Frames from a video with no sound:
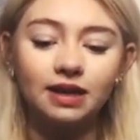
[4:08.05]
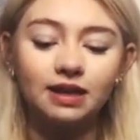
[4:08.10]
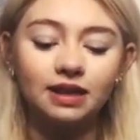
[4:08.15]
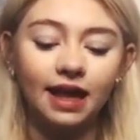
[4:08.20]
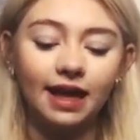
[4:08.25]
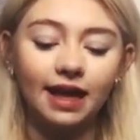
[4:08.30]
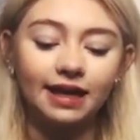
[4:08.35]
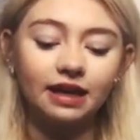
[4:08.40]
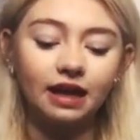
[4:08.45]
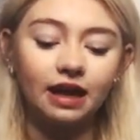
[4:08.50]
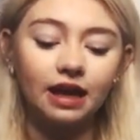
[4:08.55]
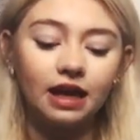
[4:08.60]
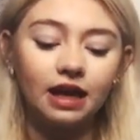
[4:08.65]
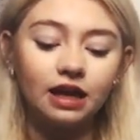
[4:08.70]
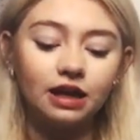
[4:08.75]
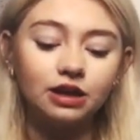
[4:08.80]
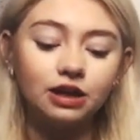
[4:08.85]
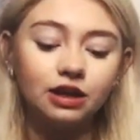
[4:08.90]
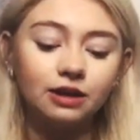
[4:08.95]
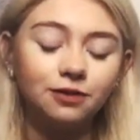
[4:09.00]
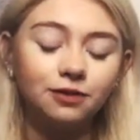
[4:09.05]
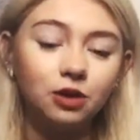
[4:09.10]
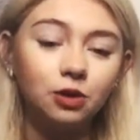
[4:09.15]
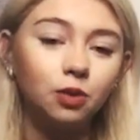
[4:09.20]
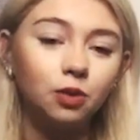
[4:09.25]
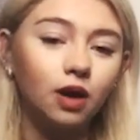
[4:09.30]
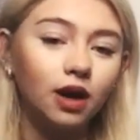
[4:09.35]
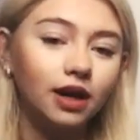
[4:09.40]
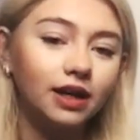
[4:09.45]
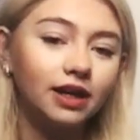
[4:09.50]
Like, if you
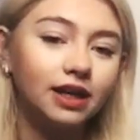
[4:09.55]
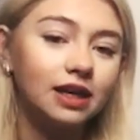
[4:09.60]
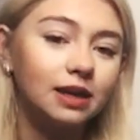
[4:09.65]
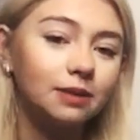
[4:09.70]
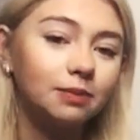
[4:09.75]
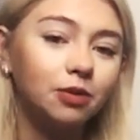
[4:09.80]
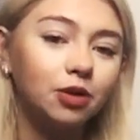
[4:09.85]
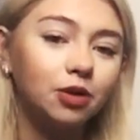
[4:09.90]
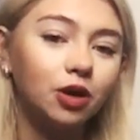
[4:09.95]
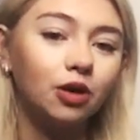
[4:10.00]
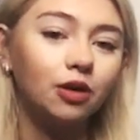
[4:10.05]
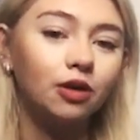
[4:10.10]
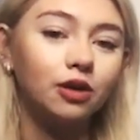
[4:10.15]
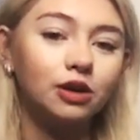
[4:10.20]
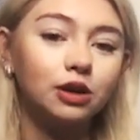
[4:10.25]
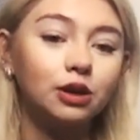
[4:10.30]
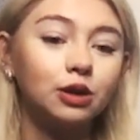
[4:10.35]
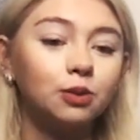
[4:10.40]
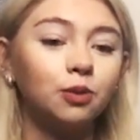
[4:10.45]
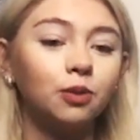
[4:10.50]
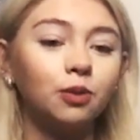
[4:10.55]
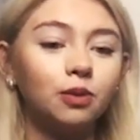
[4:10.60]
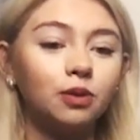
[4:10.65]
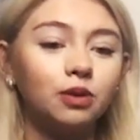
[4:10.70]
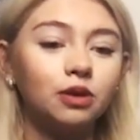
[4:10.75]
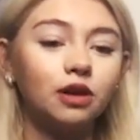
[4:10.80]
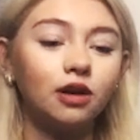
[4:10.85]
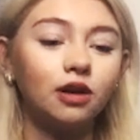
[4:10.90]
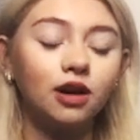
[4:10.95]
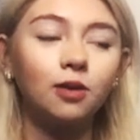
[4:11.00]
want to keep growing,
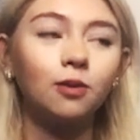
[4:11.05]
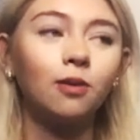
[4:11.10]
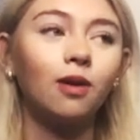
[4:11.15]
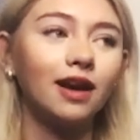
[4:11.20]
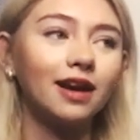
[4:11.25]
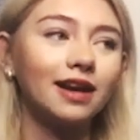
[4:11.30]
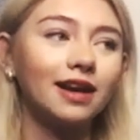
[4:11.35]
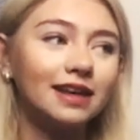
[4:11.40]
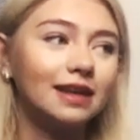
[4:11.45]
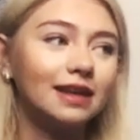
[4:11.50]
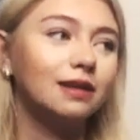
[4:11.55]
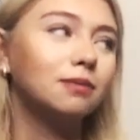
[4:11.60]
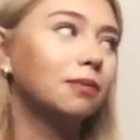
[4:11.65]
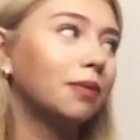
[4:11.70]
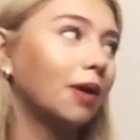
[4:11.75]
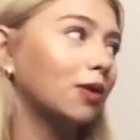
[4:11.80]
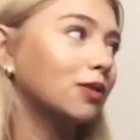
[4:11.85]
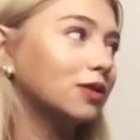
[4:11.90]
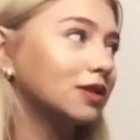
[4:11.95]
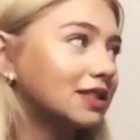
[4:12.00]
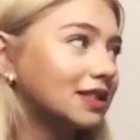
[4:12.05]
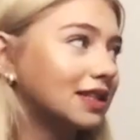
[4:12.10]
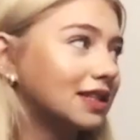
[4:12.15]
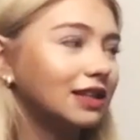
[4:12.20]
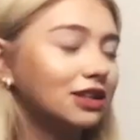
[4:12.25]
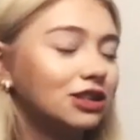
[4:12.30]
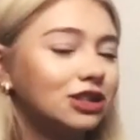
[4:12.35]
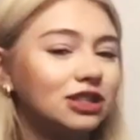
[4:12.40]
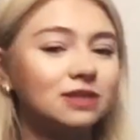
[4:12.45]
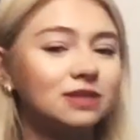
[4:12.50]
you're going to want to keep
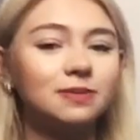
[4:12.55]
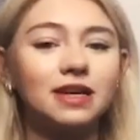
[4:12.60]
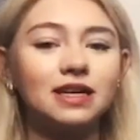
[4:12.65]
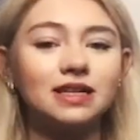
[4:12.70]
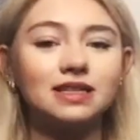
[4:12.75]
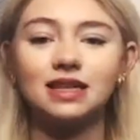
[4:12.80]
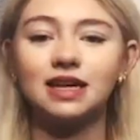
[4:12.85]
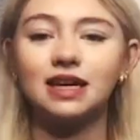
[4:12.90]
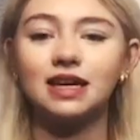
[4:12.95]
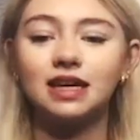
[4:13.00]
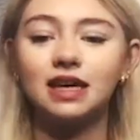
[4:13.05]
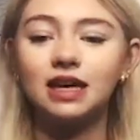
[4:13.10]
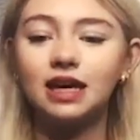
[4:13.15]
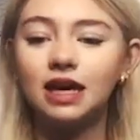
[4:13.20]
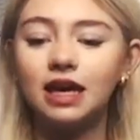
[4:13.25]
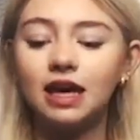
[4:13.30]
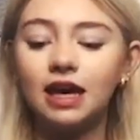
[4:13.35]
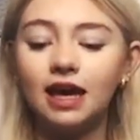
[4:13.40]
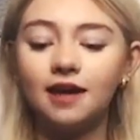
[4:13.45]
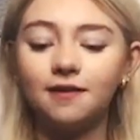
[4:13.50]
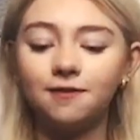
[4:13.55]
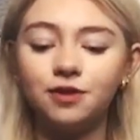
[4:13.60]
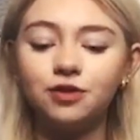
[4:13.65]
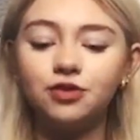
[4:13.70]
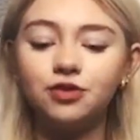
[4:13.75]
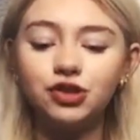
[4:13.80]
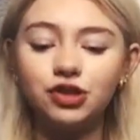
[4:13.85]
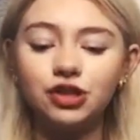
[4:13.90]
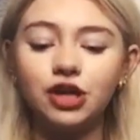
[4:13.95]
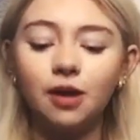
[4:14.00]
posting, just because like if you
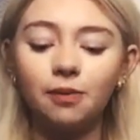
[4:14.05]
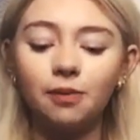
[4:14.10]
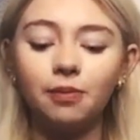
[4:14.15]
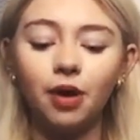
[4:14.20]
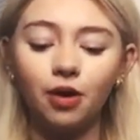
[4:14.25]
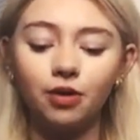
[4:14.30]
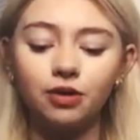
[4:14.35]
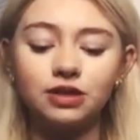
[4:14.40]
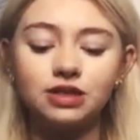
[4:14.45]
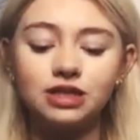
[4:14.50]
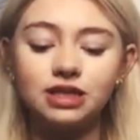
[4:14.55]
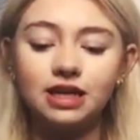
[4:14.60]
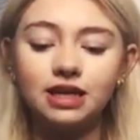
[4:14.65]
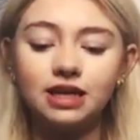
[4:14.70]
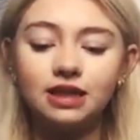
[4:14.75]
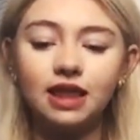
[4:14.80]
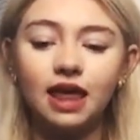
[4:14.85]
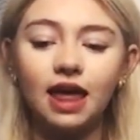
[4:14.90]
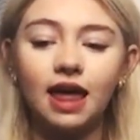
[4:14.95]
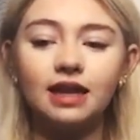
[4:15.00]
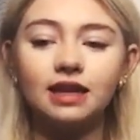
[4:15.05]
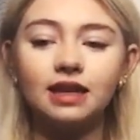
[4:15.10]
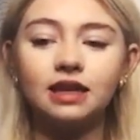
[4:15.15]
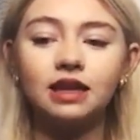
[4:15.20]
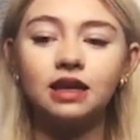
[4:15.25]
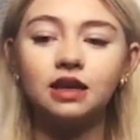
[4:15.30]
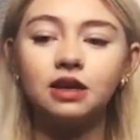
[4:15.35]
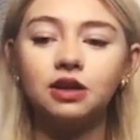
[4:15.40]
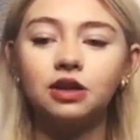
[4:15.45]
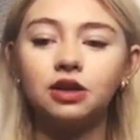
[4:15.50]
stop posting, then
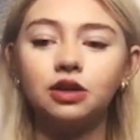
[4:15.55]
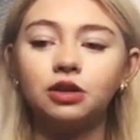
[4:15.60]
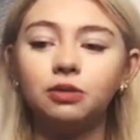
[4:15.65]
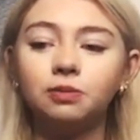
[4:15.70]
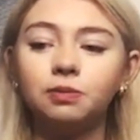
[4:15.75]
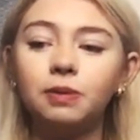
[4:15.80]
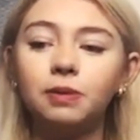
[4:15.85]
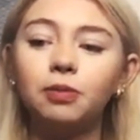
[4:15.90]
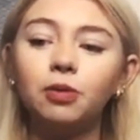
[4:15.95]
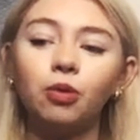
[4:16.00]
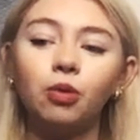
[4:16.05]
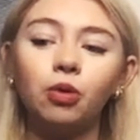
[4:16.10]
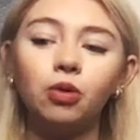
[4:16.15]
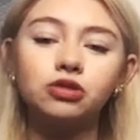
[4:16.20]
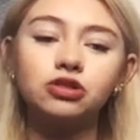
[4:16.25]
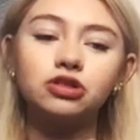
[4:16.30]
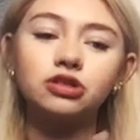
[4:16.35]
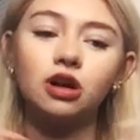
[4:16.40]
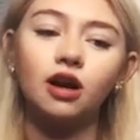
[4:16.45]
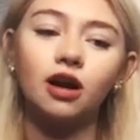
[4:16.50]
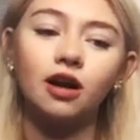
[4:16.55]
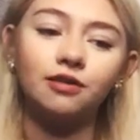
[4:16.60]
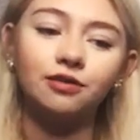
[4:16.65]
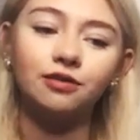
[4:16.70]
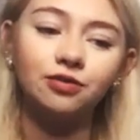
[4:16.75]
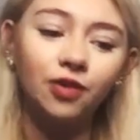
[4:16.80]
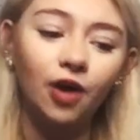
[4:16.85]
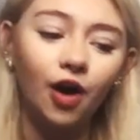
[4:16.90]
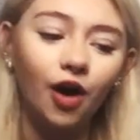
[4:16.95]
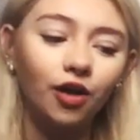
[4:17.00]
people will start
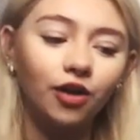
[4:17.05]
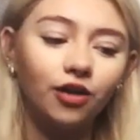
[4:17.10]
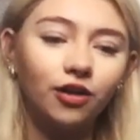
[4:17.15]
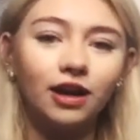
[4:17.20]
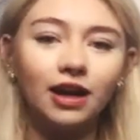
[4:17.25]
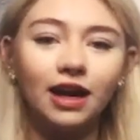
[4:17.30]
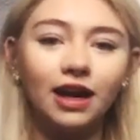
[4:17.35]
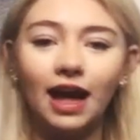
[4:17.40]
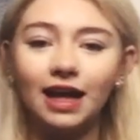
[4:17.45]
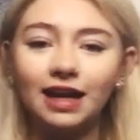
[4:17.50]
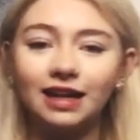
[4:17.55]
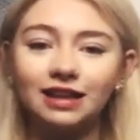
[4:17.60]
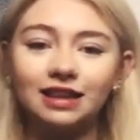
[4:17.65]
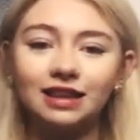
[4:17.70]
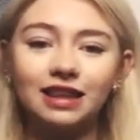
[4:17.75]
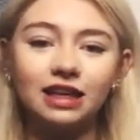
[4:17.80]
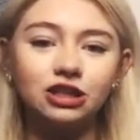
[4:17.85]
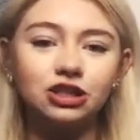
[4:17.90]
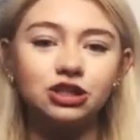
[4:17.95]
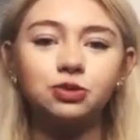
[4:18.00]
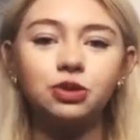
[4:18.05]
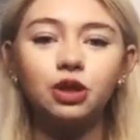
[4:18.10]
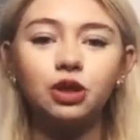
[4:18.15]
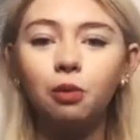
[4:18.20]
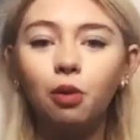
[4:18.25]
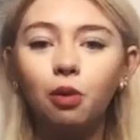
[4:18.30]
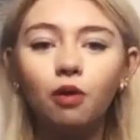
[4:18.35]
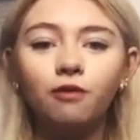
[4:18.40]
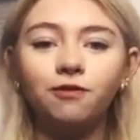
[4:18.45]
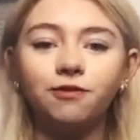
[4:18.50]
unfollowing, and they
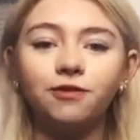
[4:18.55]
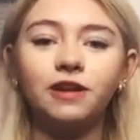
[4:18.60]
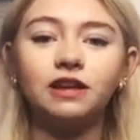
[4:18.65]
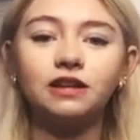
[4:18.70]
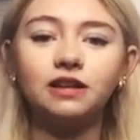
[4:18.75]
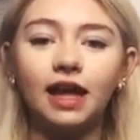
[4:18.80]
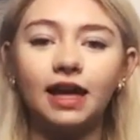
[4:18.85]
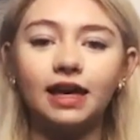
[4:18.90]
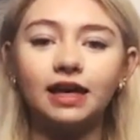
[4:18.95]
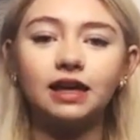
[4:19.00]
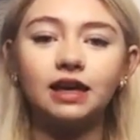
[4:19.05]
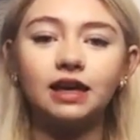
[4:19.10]
won't feel like,